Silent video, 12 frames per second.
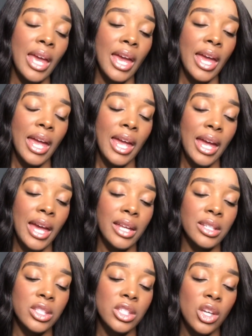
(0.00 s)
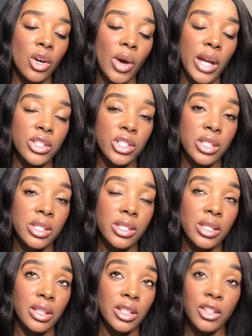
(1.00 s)
And so I just
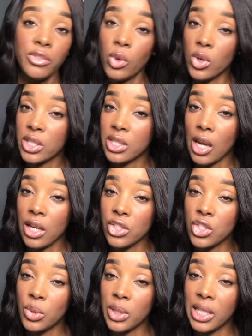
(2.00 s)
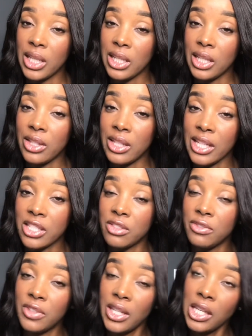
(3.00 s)
look forward to talking to you again in the next
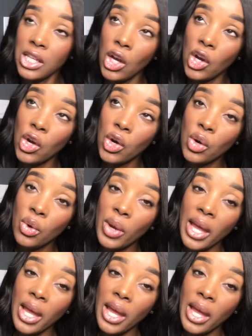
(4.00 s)
video.